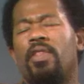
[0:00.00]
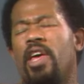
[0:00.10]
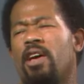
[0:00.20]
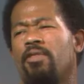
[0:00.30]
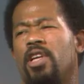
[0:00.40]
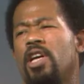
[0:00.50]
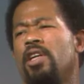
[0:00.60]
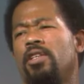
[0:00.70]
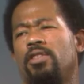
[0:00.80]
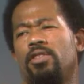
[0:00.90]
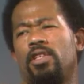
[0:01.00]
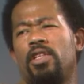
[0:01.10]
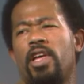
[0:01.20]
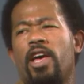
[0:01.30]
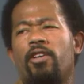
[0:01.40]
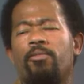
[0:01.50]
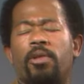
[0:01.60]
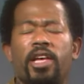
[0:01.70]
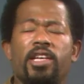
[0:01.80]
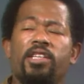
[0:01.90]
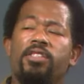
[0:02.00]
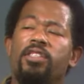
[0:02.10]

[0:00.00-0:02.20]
they have guns, and they have planes,